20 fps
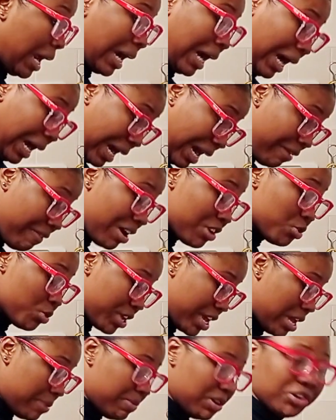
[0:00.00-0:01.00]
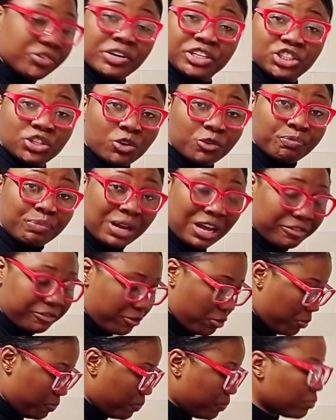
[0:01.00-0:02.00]
Clara UK Immigration
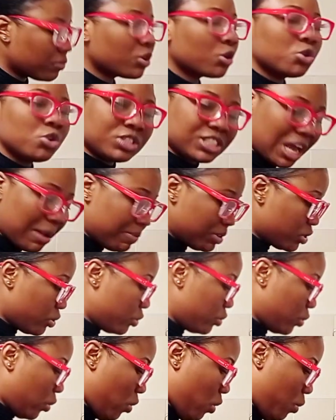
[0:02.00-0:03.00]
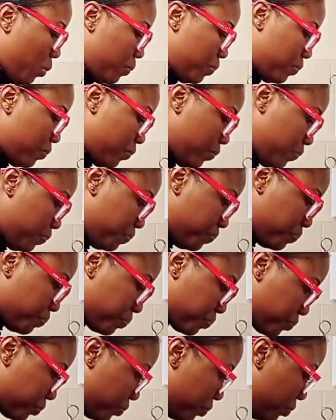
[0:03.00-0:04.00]
Platform, your time is going to come.
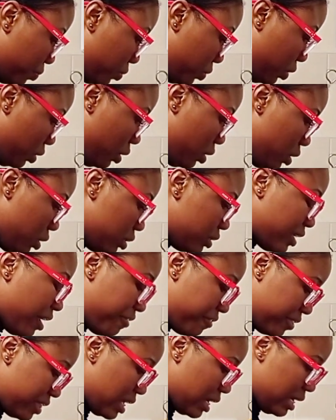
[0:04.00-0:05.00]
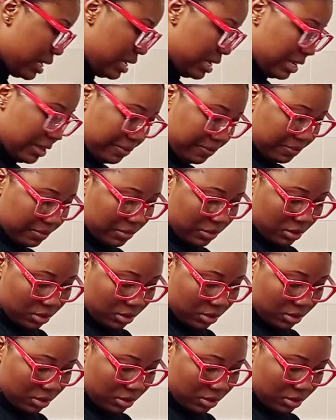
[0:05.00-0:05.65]
Definitely.